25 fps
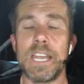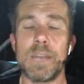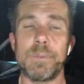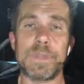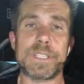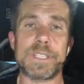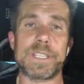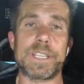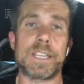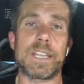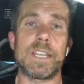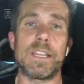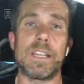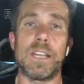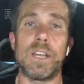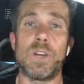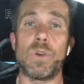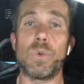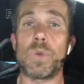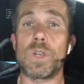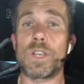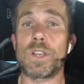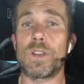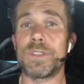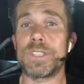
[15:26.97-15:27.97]
In
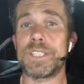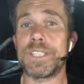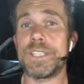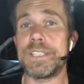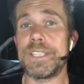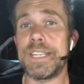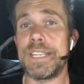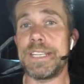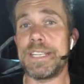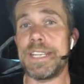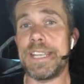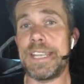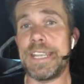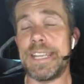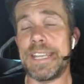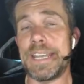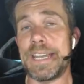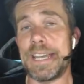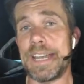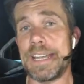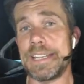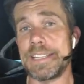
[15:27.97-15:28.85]
particular, we're going to need here